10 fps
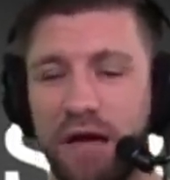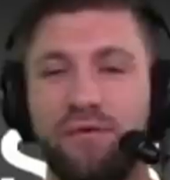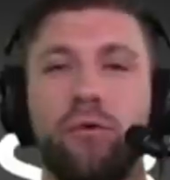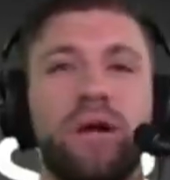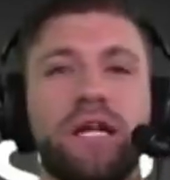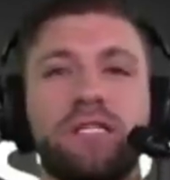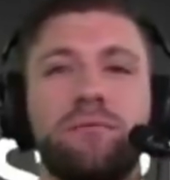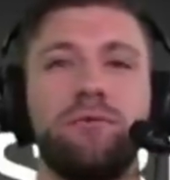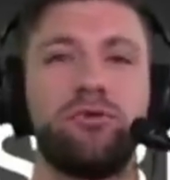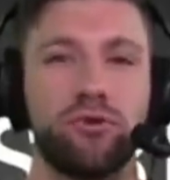if you want to get
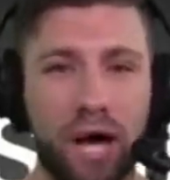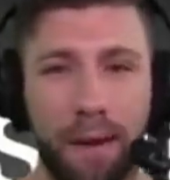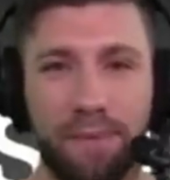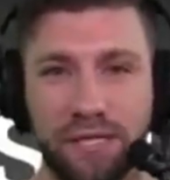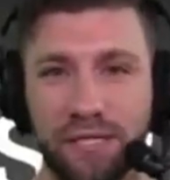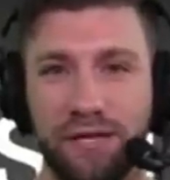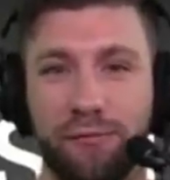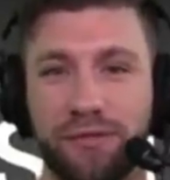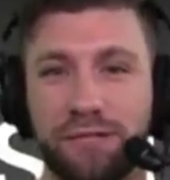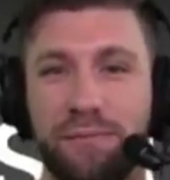some nootropics in
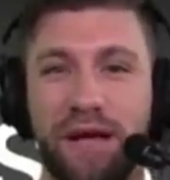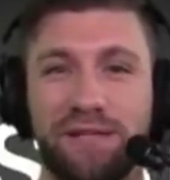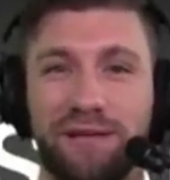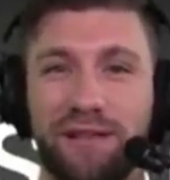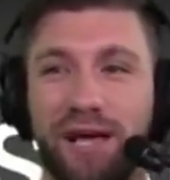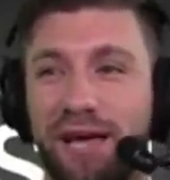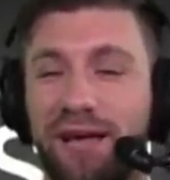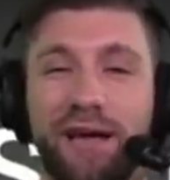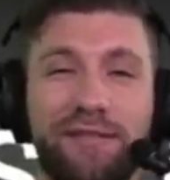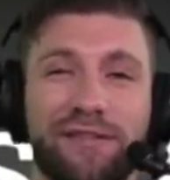you, which is basically
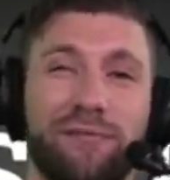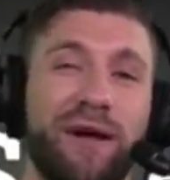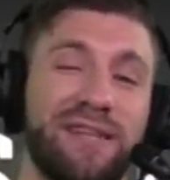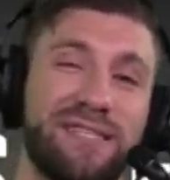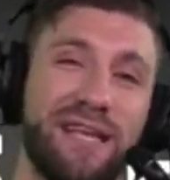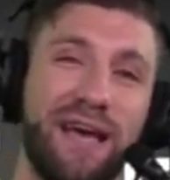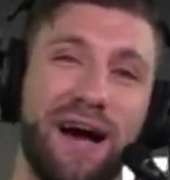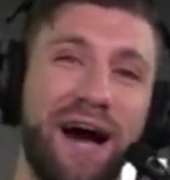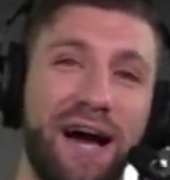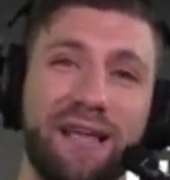like this way to stay
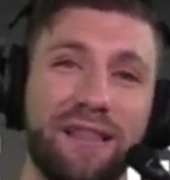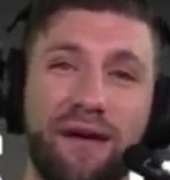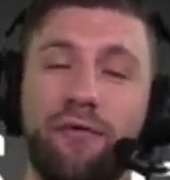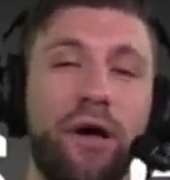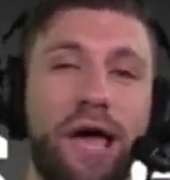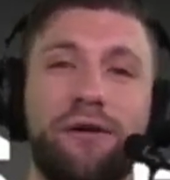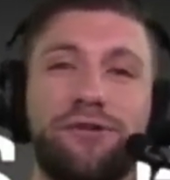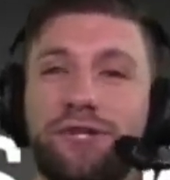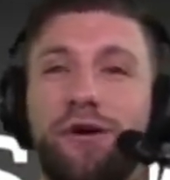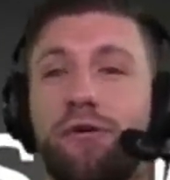high-level
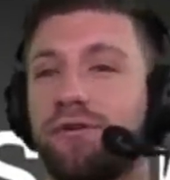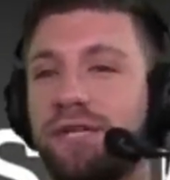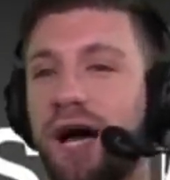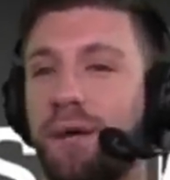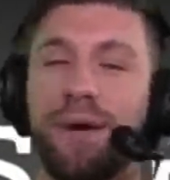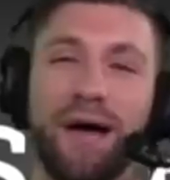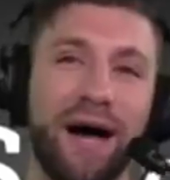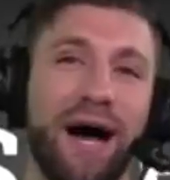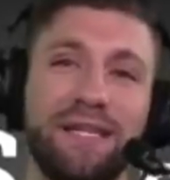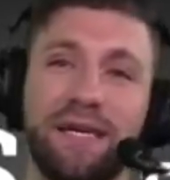energy all the time,
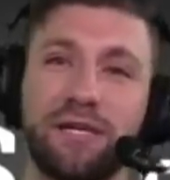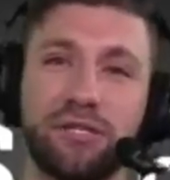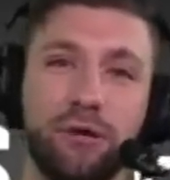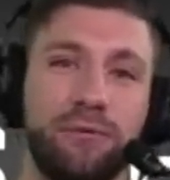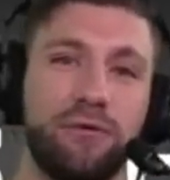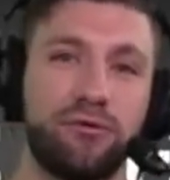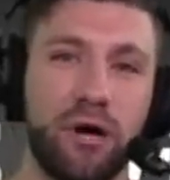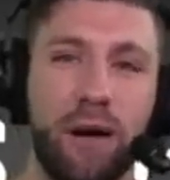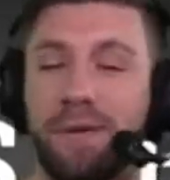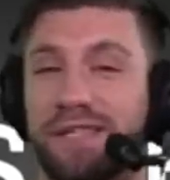I take a scoop of
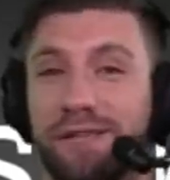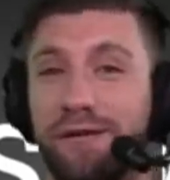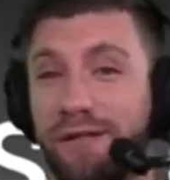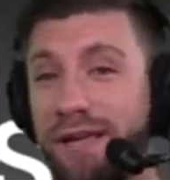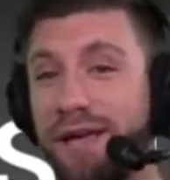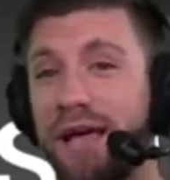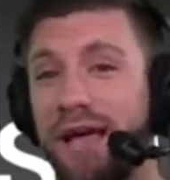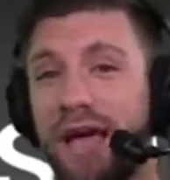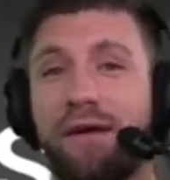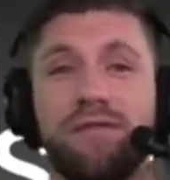nootropics literally
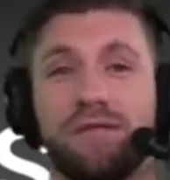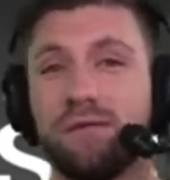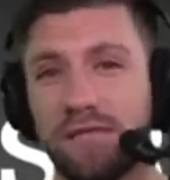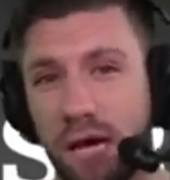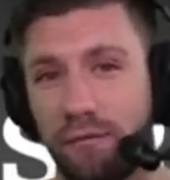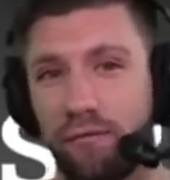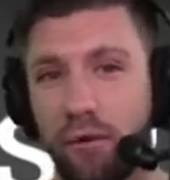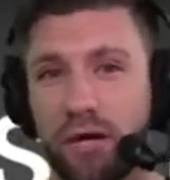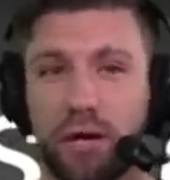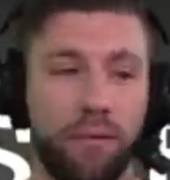every single time
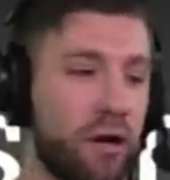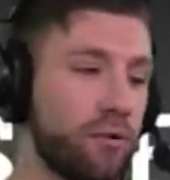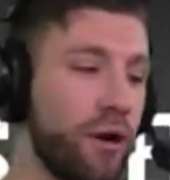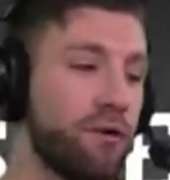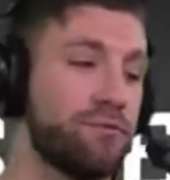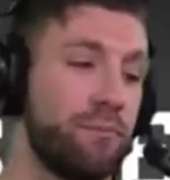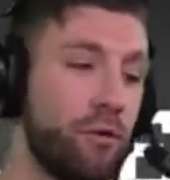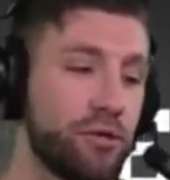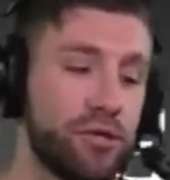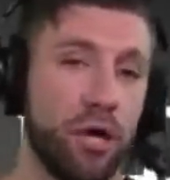before I come on a Raiders
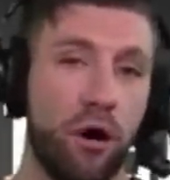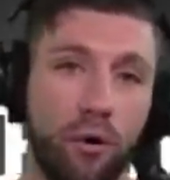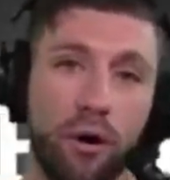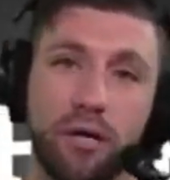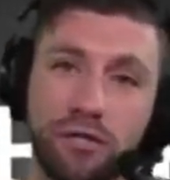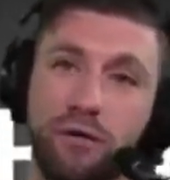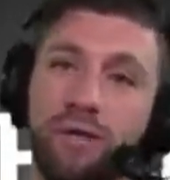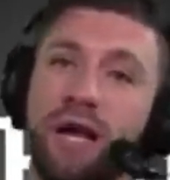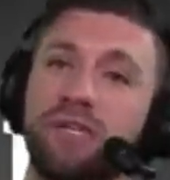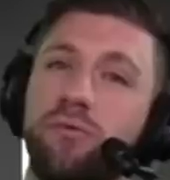Report show. So if
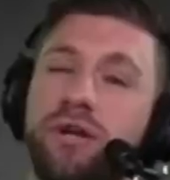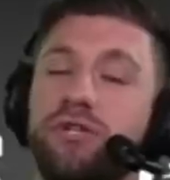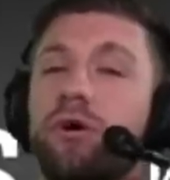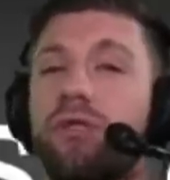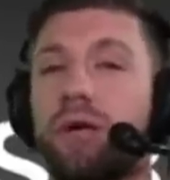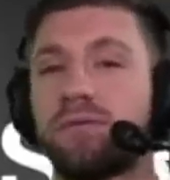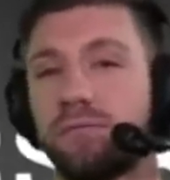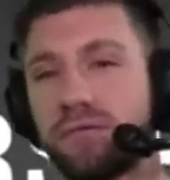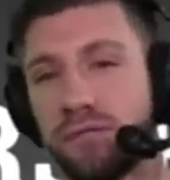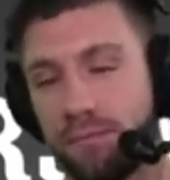you guys want to show them
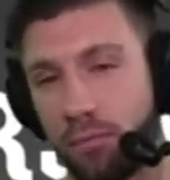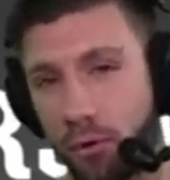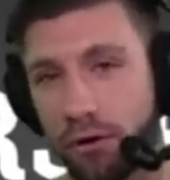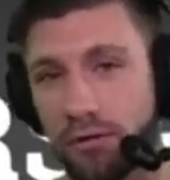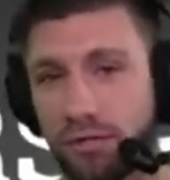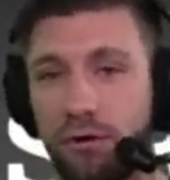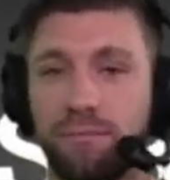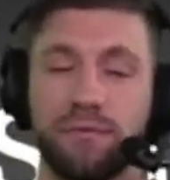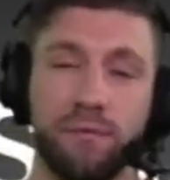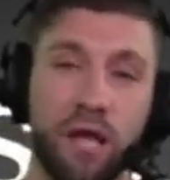some support, show
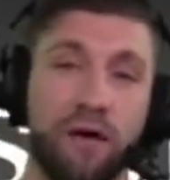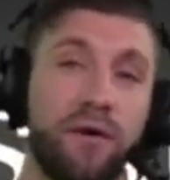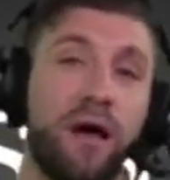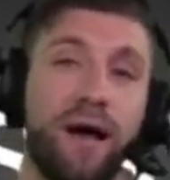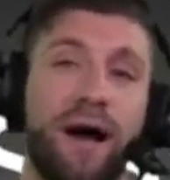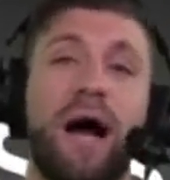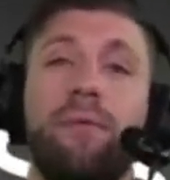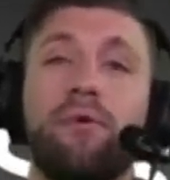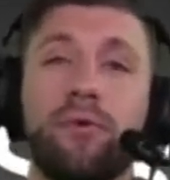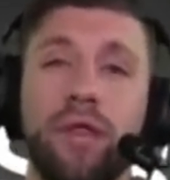them some love, I
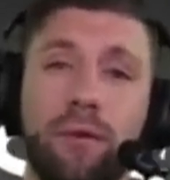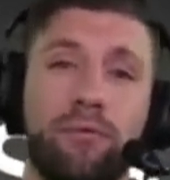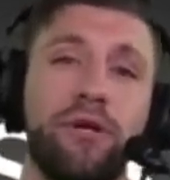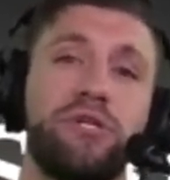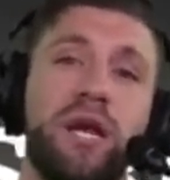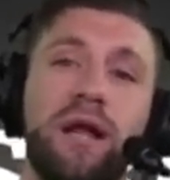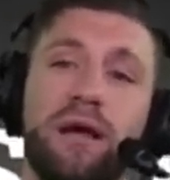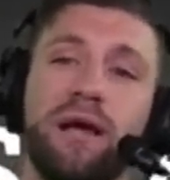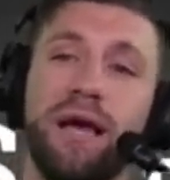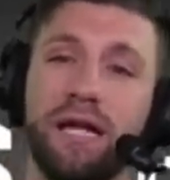would really appreciate
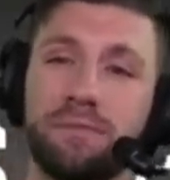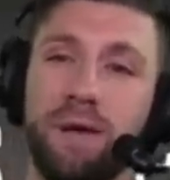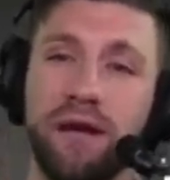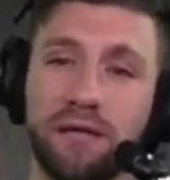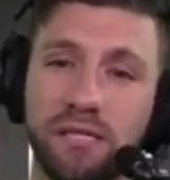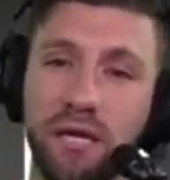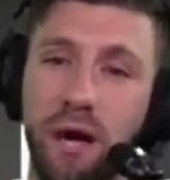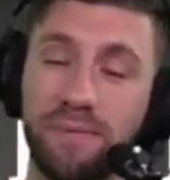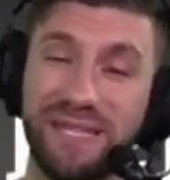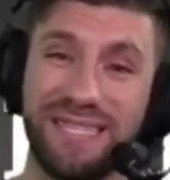it. It's panda
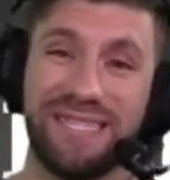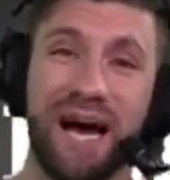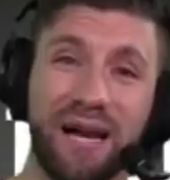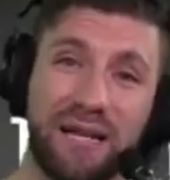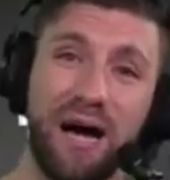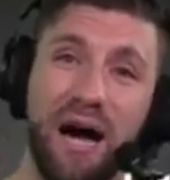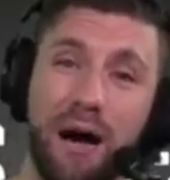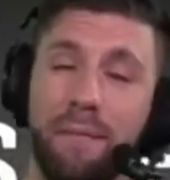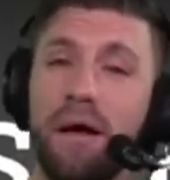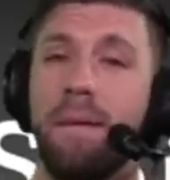supps dot
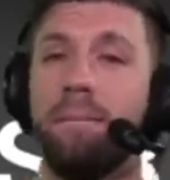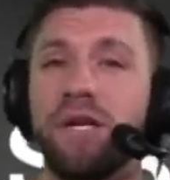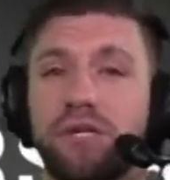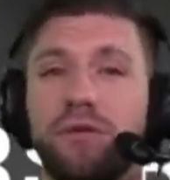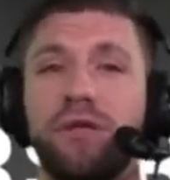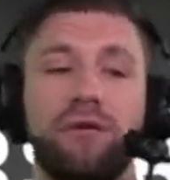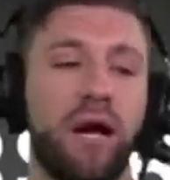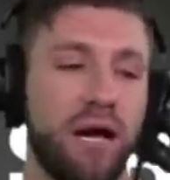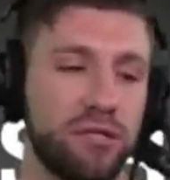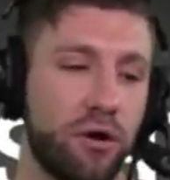com. Make sure that you
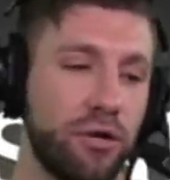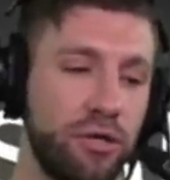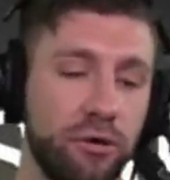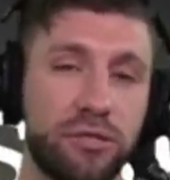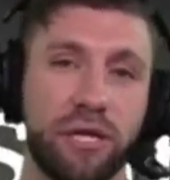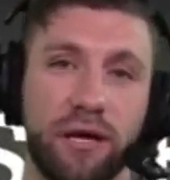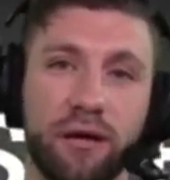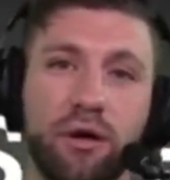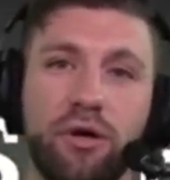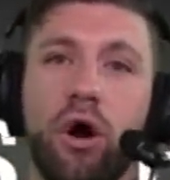guys are
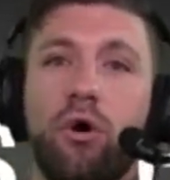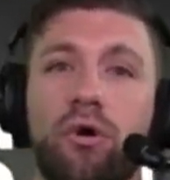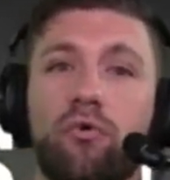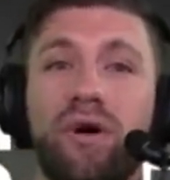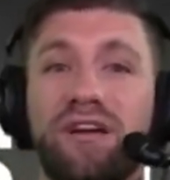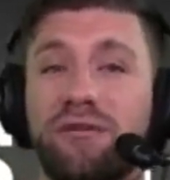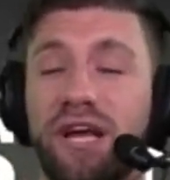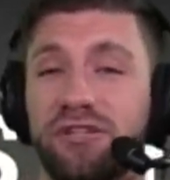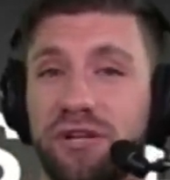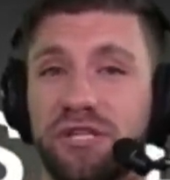using code
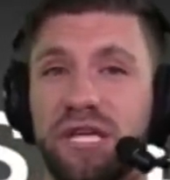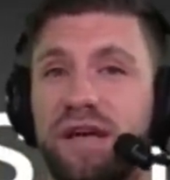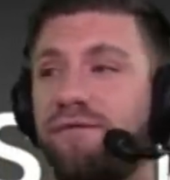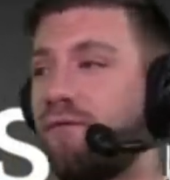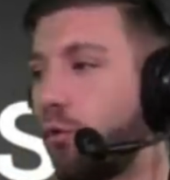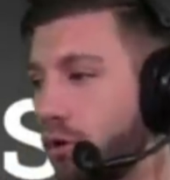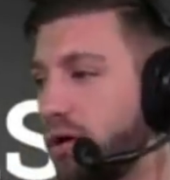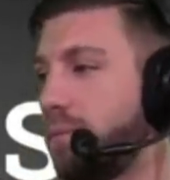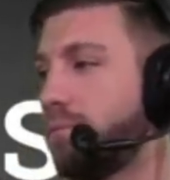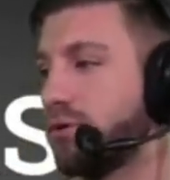RaiderNation to save
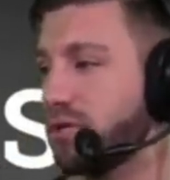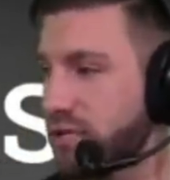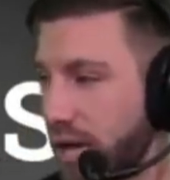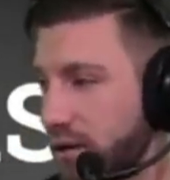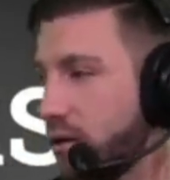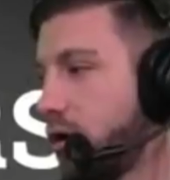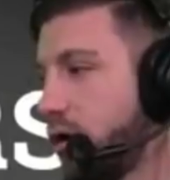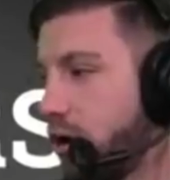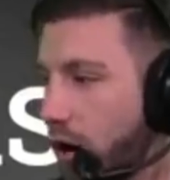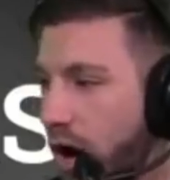forty percent
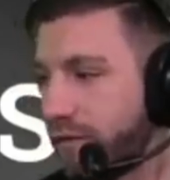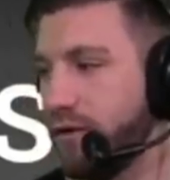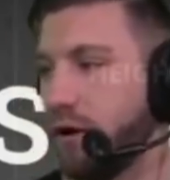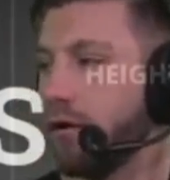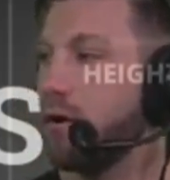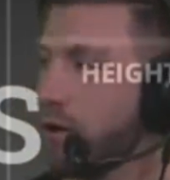off here.